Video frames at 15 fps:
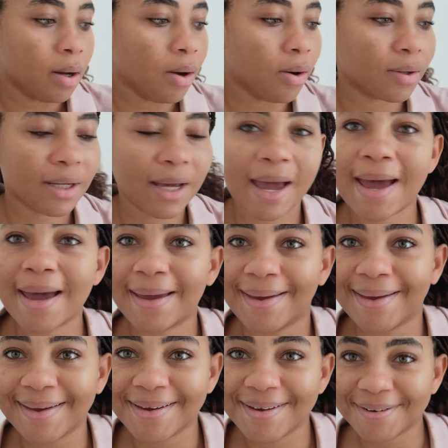
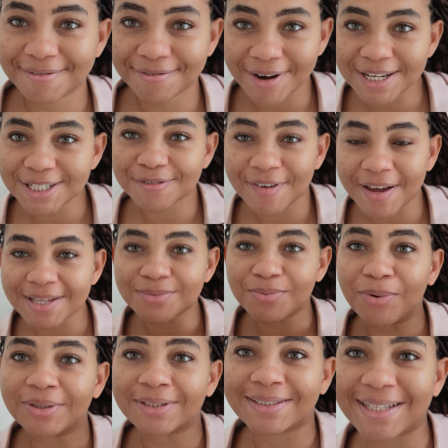Okay, fresh face
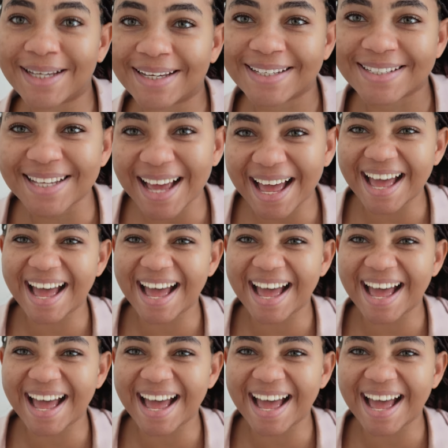with this.